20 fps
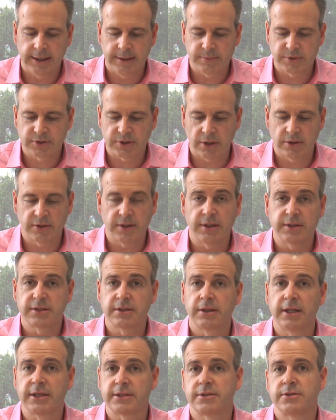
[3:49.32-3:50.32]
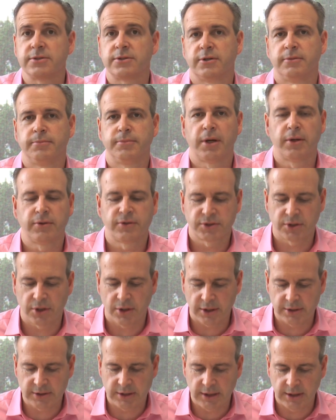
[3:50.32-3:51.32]
So there's lessons on both
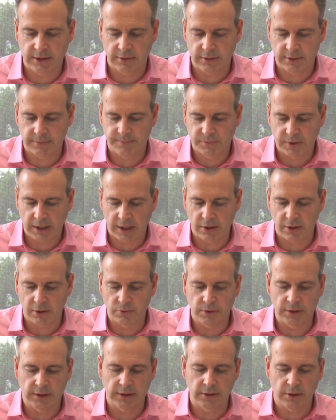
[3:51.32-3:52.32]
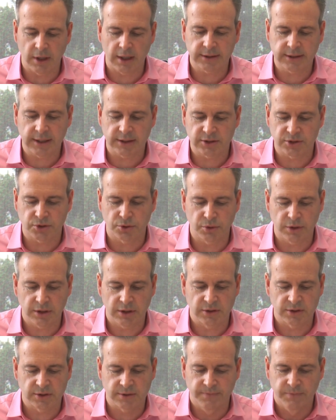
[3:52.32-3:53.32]
sides here, and I really like that story
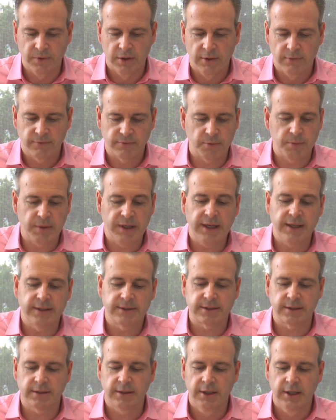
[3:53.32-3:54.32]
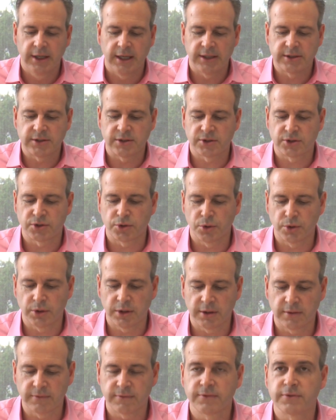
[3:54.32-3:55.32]
because for me it's a
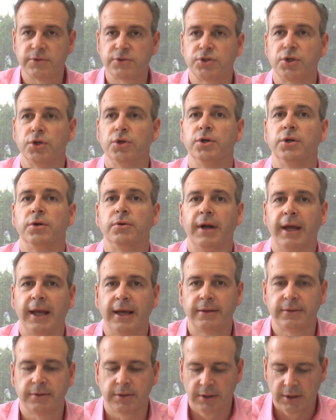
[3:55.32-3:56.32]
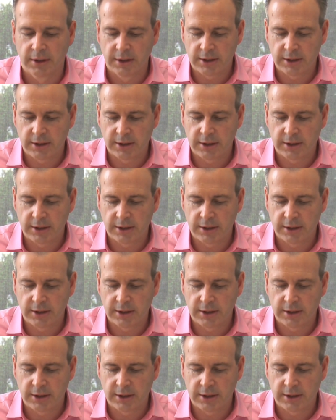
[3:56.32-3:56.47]
story of turnaround.